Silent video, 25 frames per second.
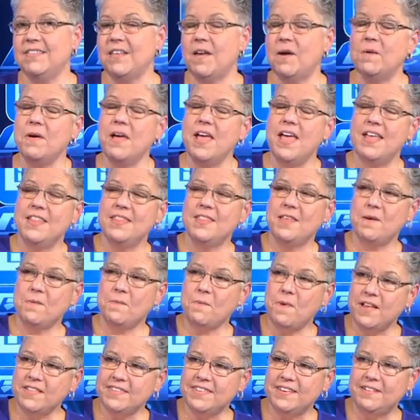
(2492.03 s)
So
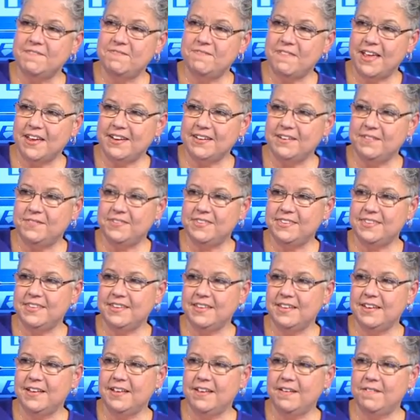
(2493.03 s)
there was an effective,
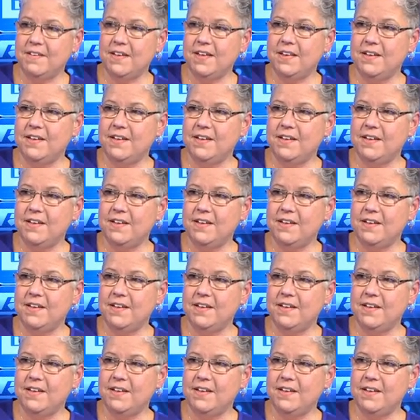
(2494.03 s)
uh,